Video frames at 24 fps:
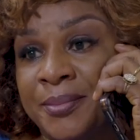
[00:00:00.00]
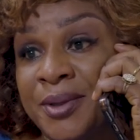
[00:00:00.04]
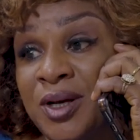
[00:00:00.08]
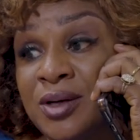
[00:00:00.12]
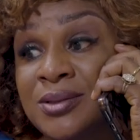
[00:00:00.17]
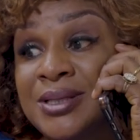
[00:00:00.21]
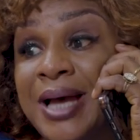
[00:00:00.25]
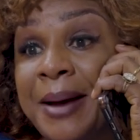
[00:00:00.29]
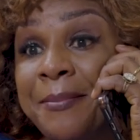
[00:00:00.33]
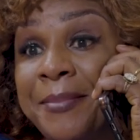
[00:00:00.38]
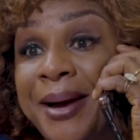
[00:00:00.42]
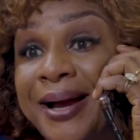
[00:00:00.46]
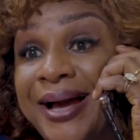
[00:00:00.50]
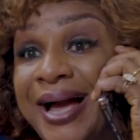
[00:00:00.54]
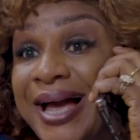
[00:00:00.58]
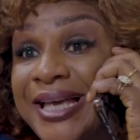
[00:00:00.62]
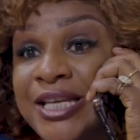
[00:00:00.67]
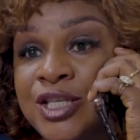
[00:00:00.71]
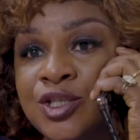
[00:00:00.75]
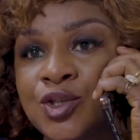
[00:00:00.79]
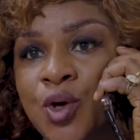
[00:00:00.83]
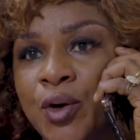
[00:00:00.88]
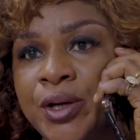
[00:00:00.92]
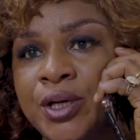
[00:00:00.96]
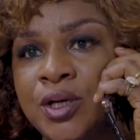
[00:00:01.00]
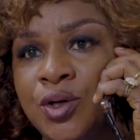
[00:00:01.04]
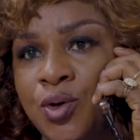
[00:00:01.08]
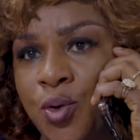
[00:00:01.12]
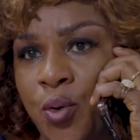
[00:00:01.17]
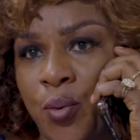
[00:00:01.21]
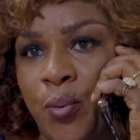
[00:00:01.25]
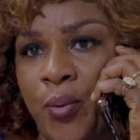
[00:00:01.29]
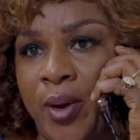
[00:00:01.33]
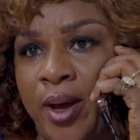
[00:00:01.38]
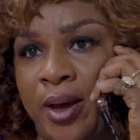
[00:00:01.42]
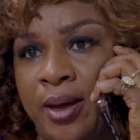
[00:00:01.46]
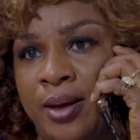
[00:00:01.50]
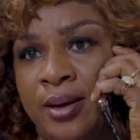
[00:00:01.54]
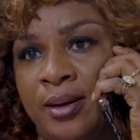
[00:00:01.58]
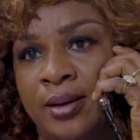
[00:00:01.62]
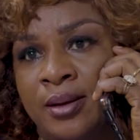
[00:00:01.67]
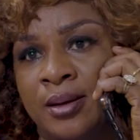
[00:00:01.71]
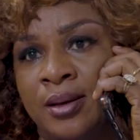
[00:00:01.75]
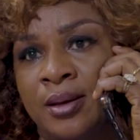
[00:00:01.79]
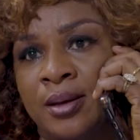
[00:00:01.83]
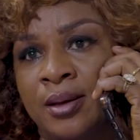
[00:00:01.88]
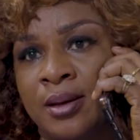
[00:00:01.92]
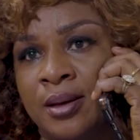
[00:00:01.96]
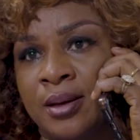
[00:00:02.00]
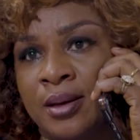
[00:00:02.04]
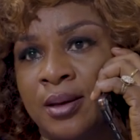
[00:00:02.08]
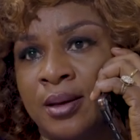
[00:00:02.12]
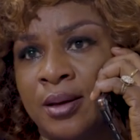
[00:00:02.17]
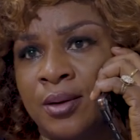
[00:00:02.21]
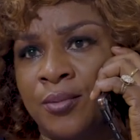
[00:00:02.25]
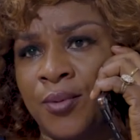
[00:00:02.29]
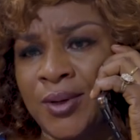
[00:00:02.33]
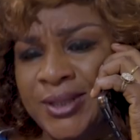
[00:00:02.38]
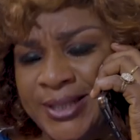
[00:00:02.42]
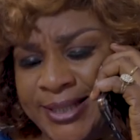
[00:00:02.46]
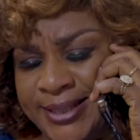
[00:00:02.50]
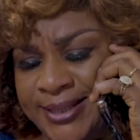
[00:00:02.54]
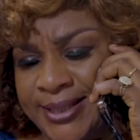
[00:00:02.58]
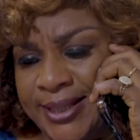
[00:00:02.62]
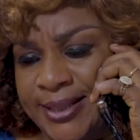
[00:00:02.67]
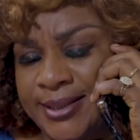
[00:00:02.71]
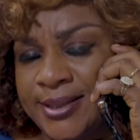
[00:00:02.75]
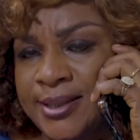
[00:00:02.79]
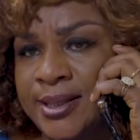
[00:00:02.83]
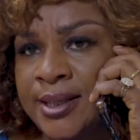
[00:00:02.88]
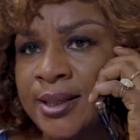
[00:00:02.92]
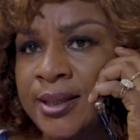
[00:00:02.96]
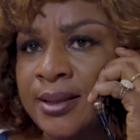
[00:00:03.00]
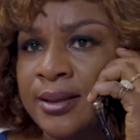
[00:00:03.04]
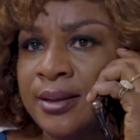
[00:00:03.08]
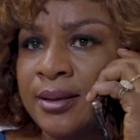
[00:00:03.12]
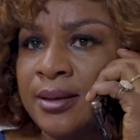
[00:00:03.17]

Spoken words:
Because Amaka is going nowhere. What is it?